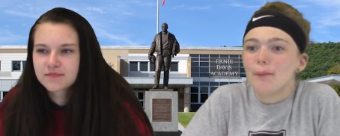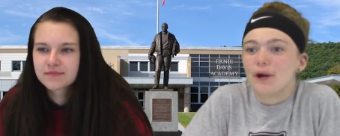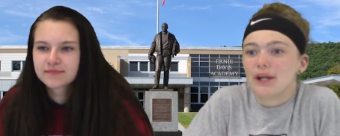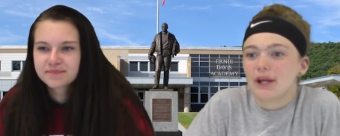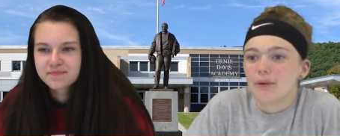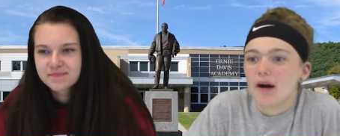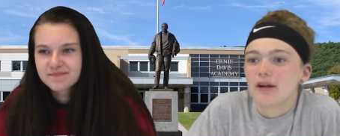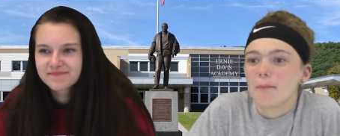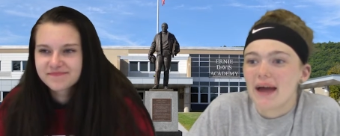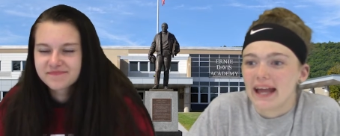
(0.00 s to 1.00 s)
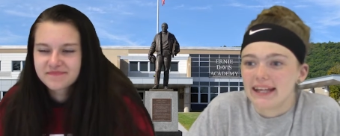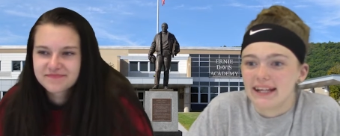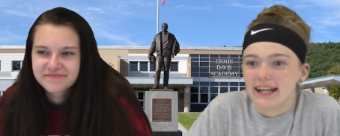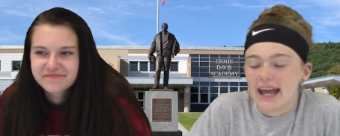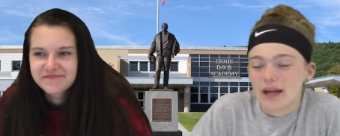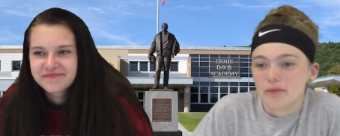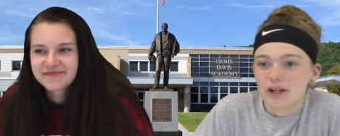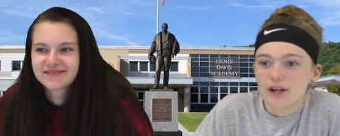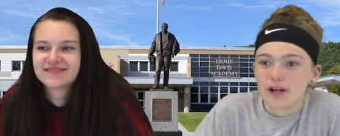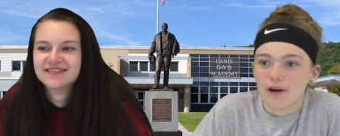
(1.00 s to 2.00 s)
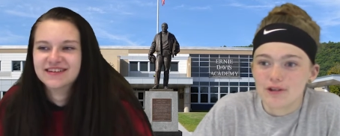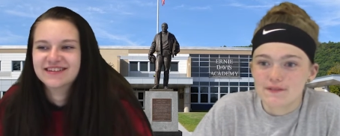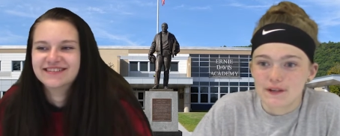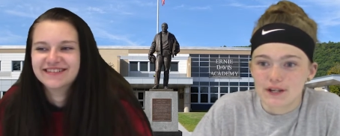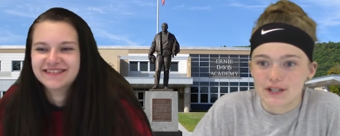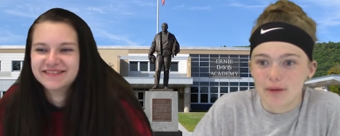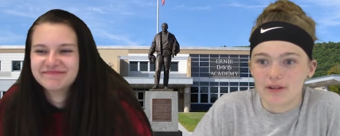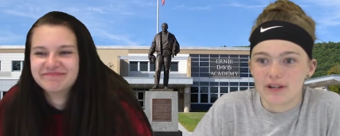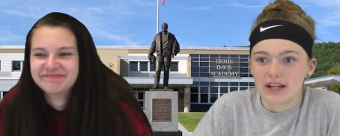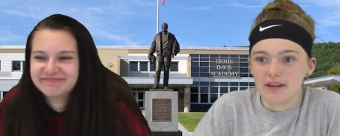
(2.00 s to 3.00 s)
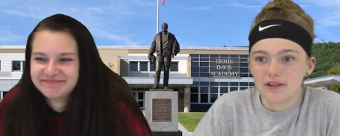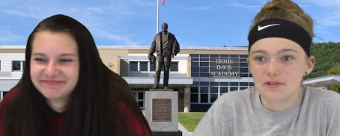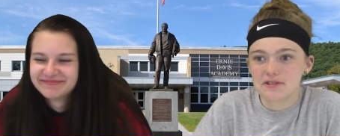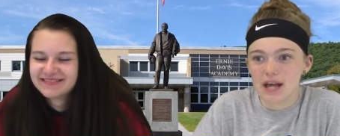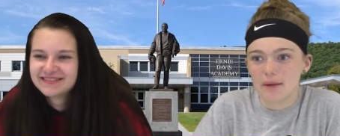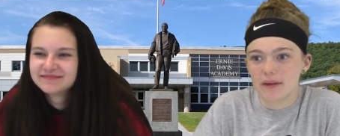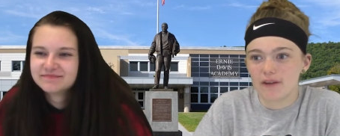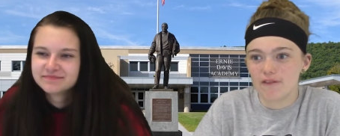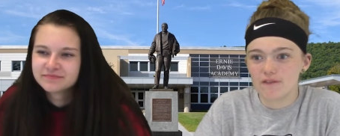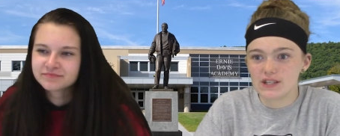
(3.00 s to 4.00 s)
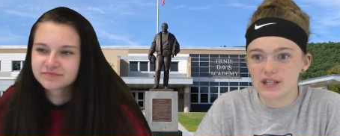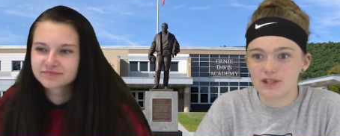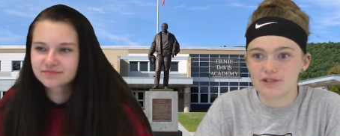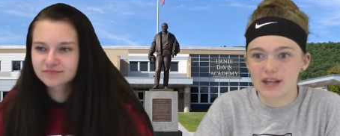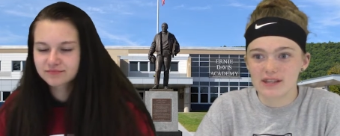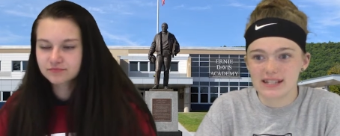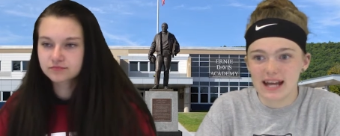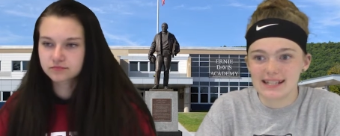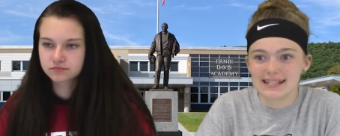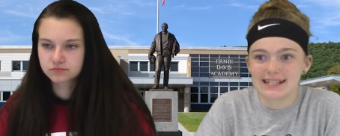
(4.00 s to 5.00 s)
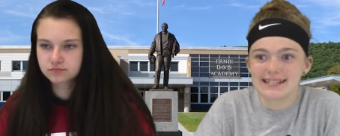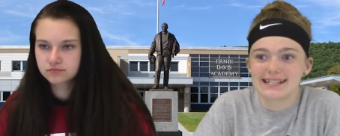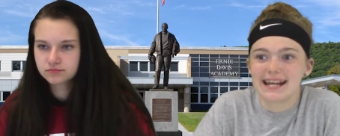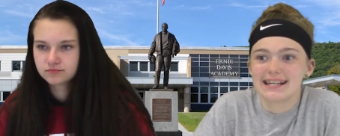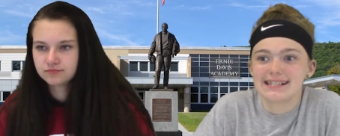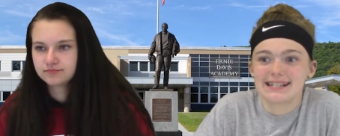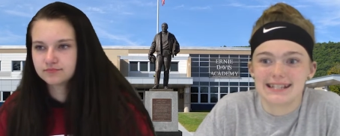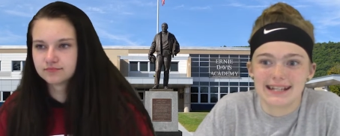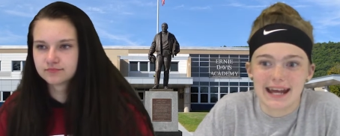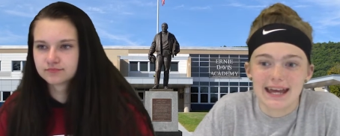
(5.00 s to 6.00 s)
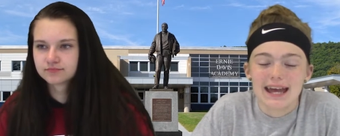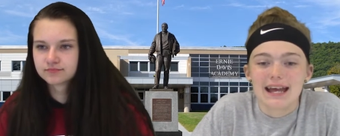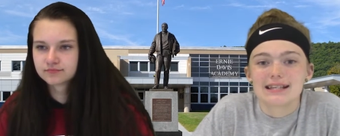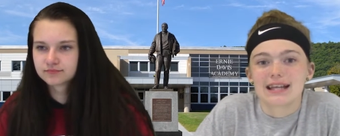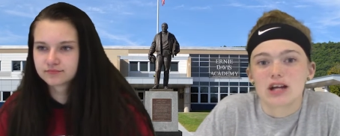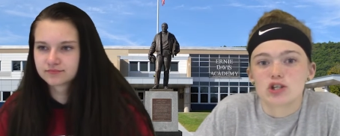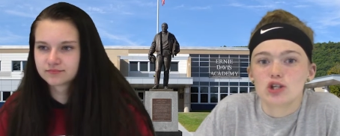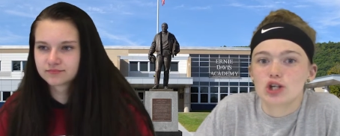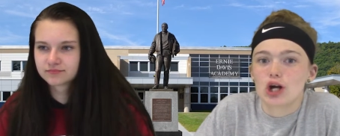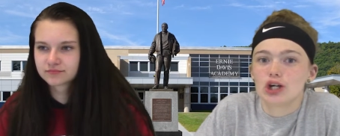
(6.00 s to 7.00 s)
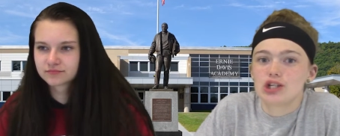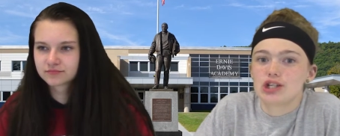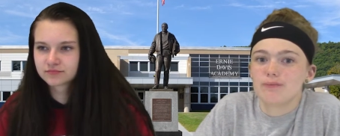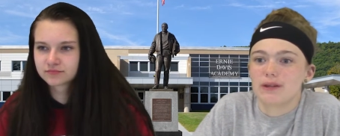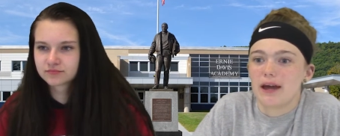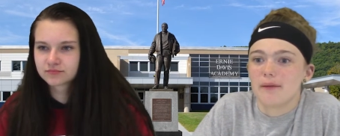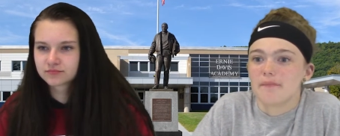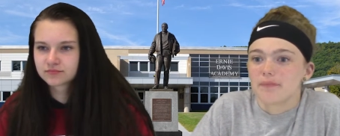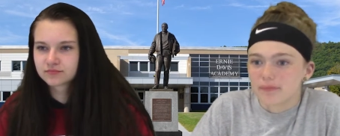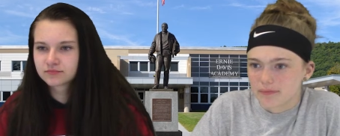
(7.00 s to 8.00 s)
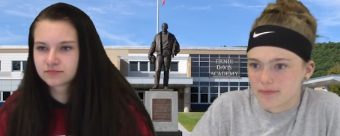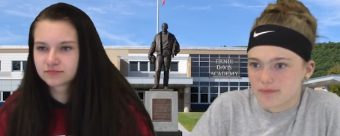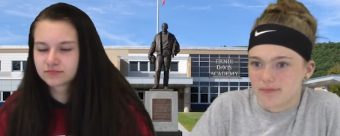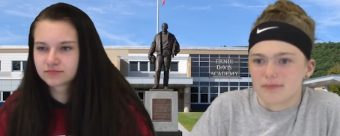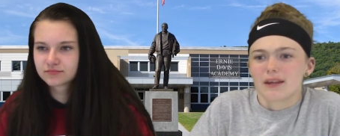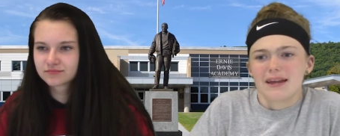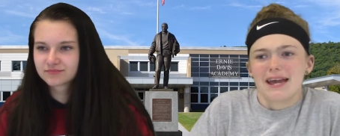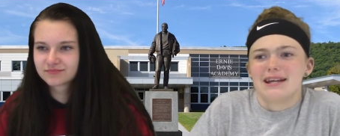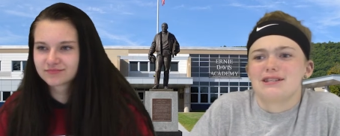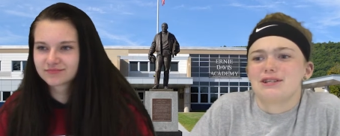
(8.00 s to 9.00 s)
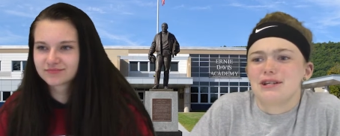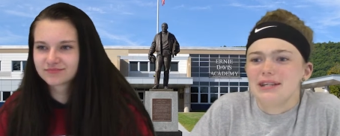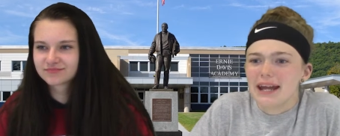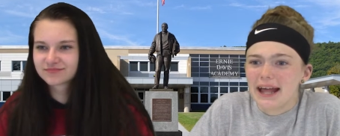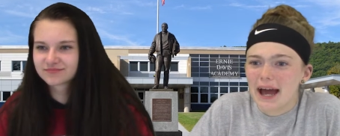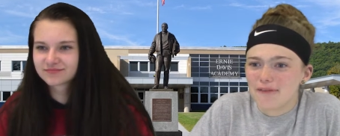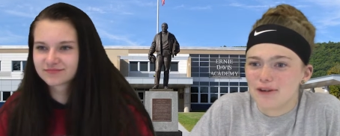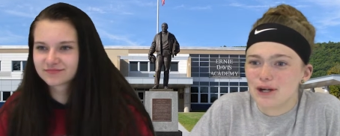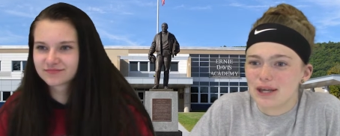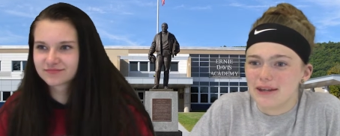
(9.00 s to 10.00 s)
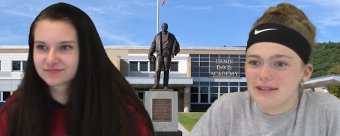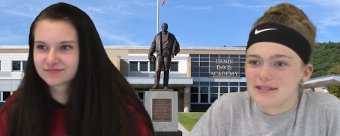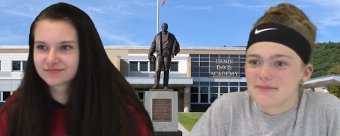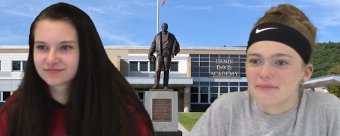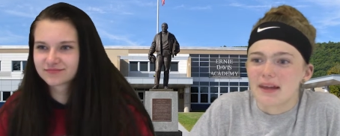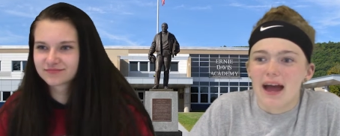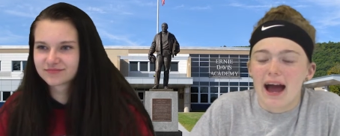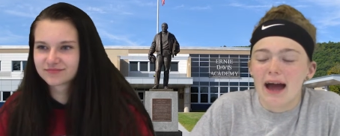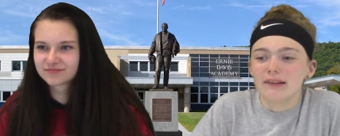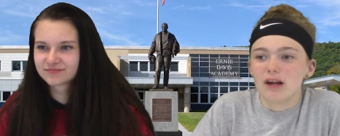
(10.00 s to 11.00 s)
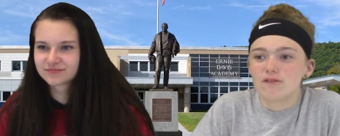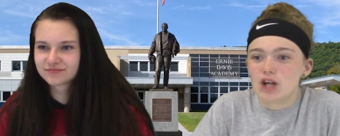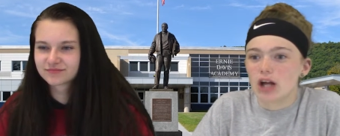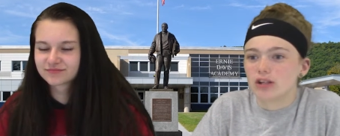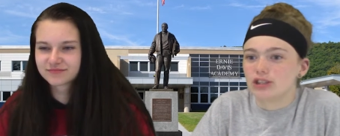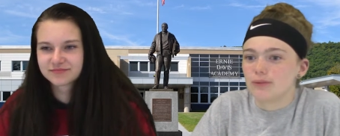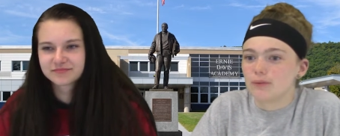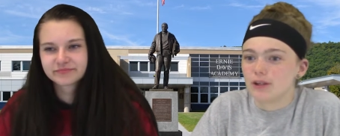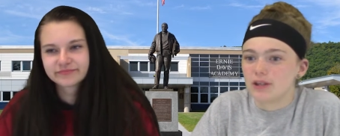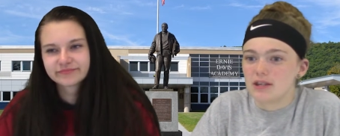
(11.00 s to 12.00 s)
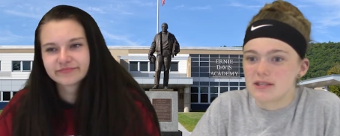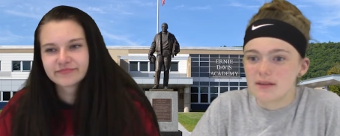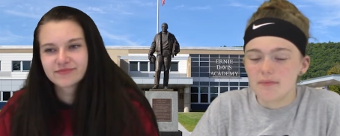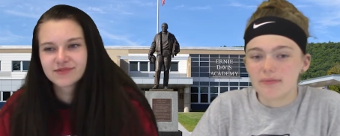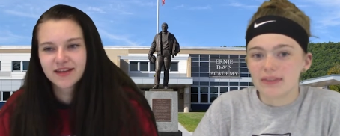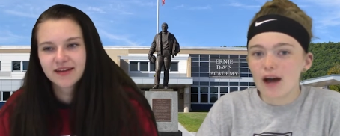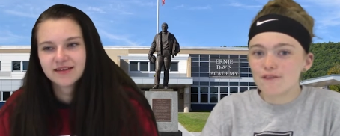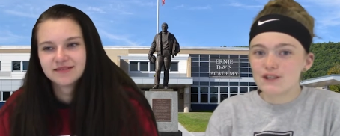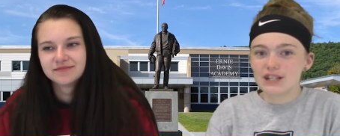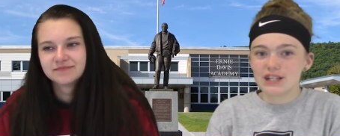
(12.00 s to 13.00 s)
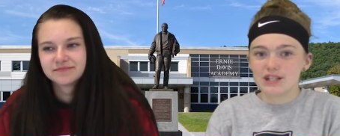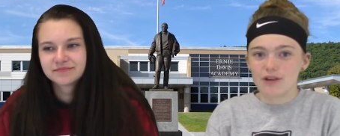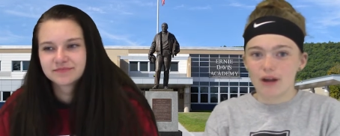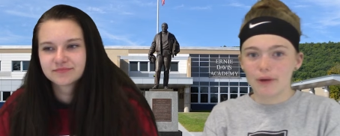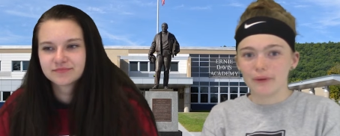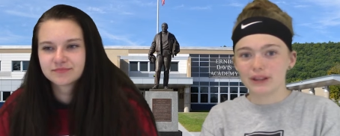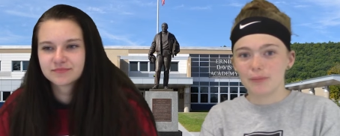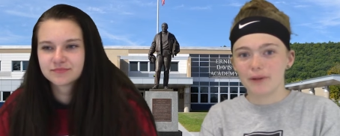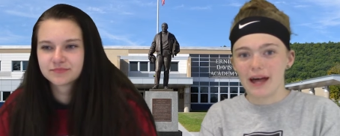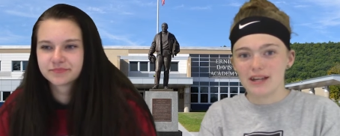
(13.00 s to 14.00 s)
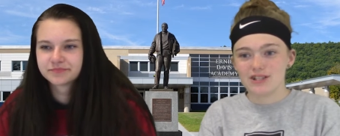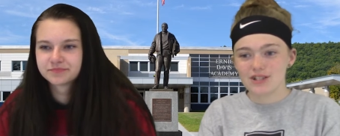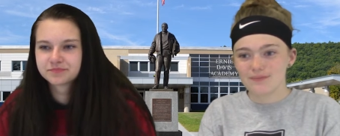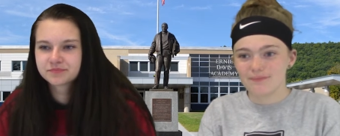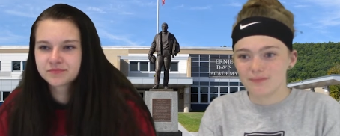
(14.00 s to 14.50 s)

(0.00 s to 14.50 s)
Speaker 1: morning and welcome back, EDA. We are your hosts for your WEDN News on May 15, 2019. Today is a D-Day. It's National Chocolate Chip Day. It's a good day to have cookies. I love chocolate chip cookies. Now for DJ Red with the pledge.